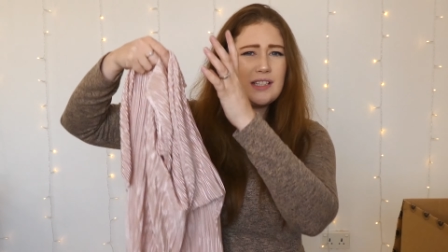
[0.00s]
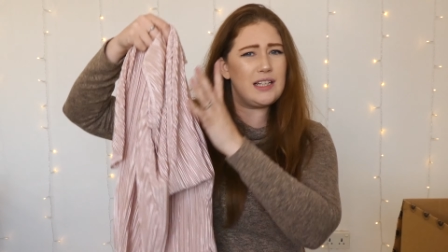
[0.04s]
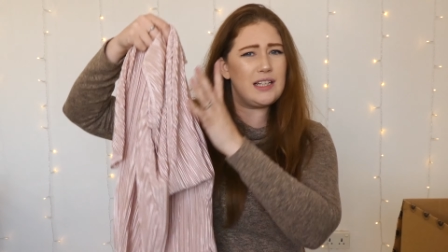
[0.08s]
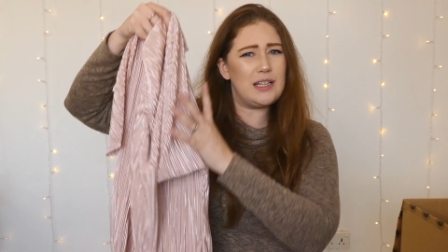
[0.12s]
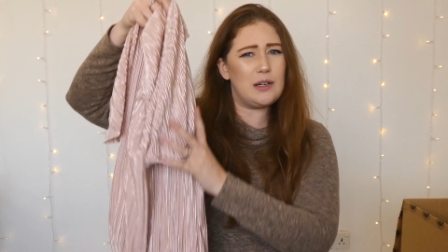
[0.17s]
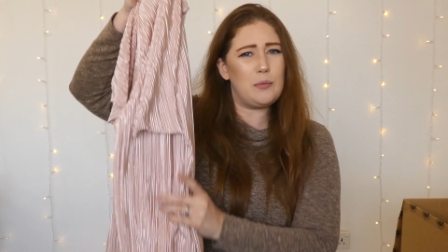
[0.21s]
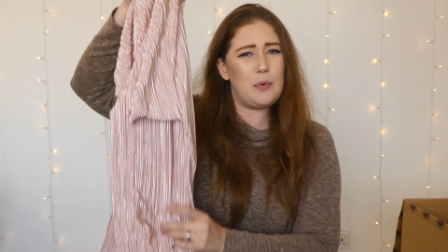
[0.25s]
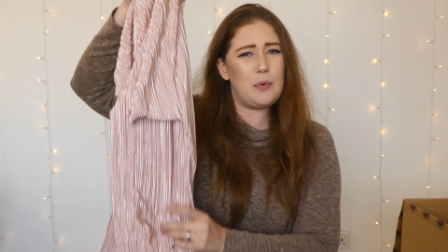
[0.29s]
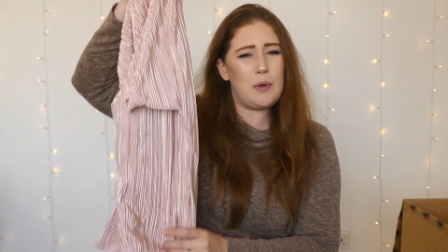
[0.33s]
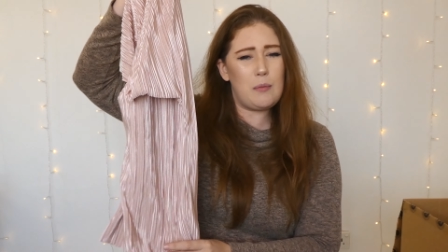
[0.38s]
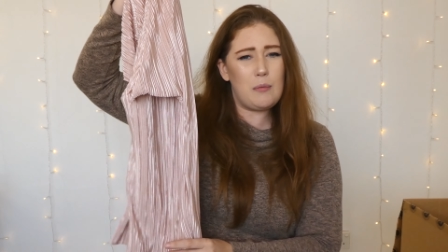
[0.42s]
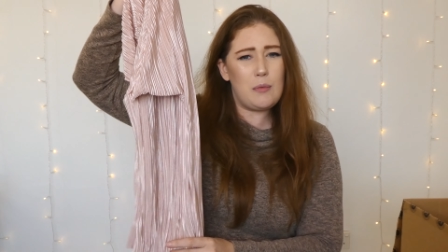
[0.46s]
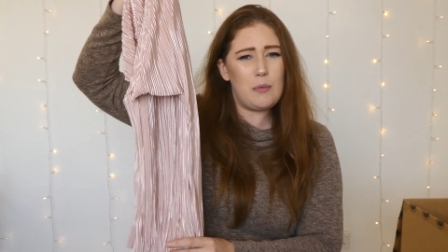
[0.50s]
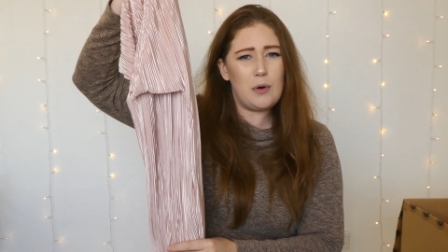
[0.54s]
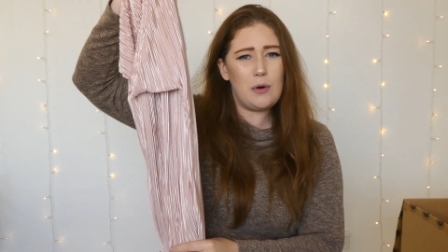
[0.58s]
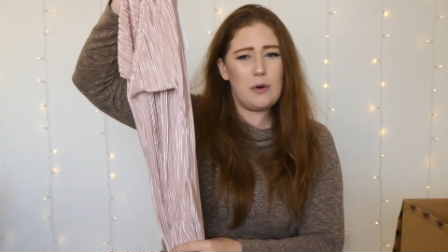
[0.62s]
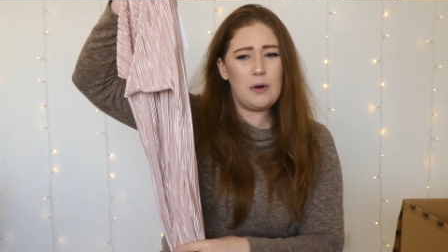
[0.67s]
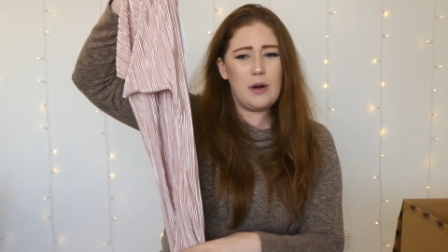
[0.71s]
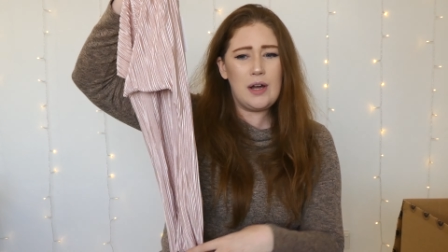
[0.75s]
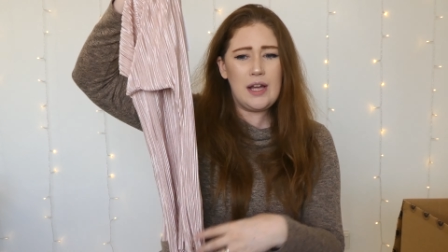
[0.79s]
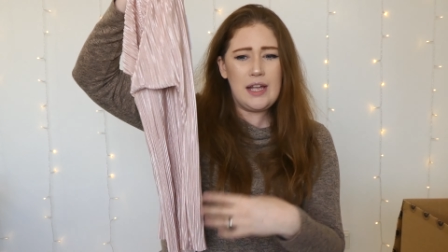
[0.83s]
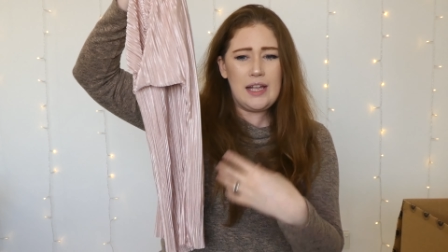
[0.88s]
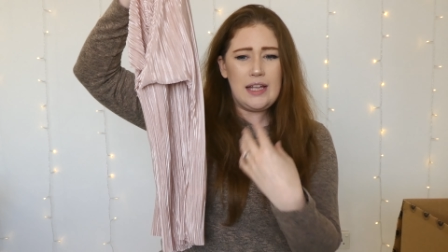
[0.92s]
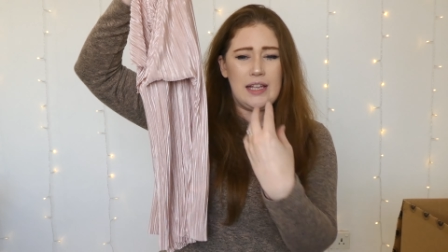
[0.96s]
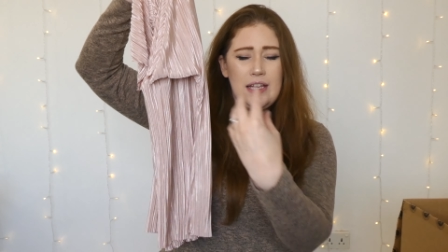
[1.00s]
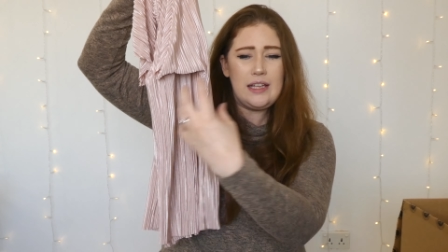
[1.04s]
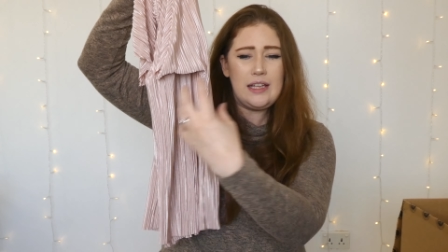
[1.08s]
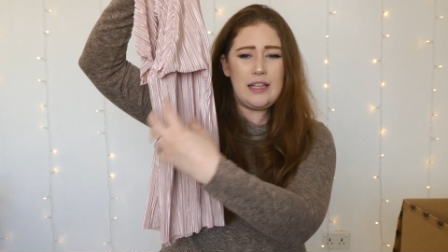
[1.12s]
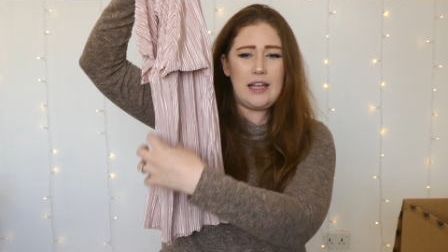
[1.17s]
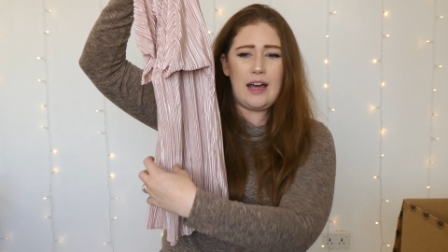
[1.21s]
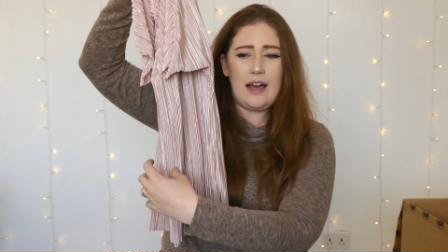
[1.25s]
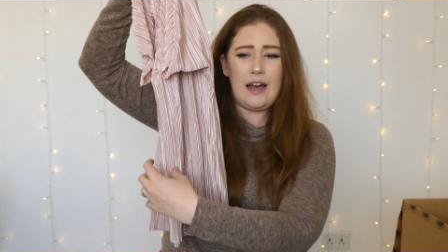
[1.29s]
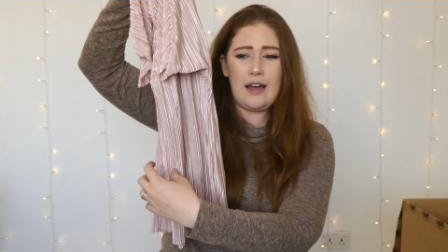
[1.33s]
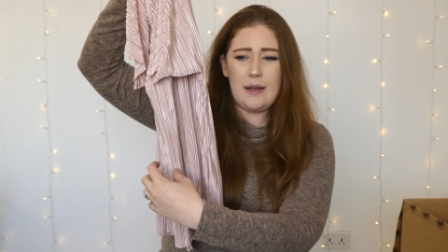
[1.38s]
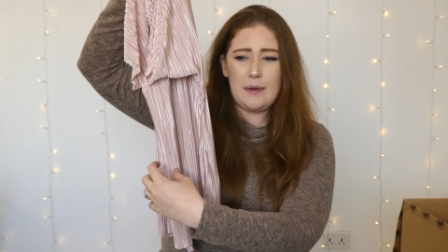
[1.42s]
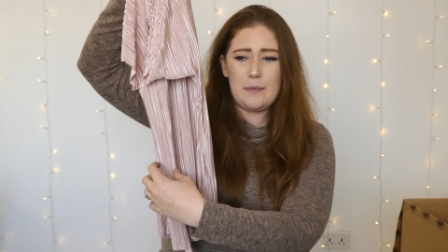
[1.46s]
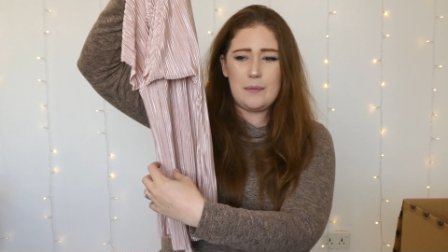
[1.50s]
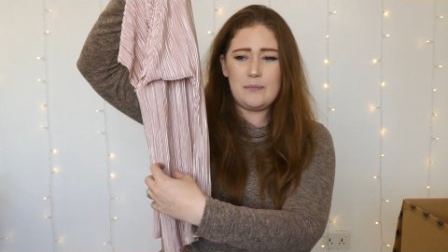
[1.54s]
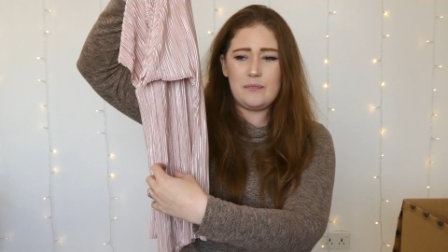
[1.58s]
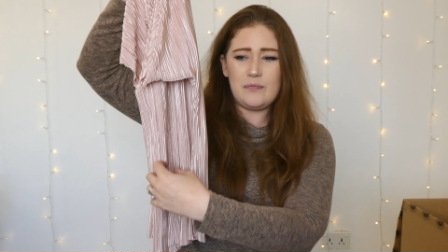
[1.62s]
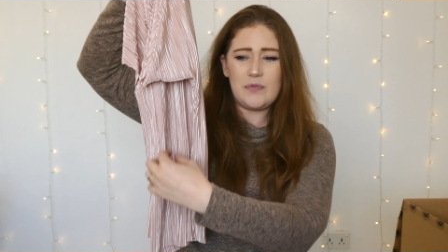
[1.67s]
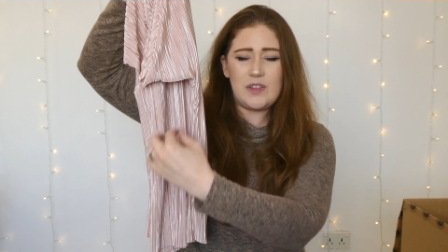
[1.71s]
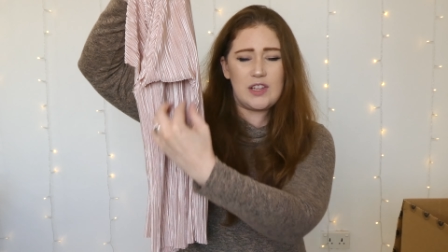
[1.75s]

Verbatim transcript: a little bit more um,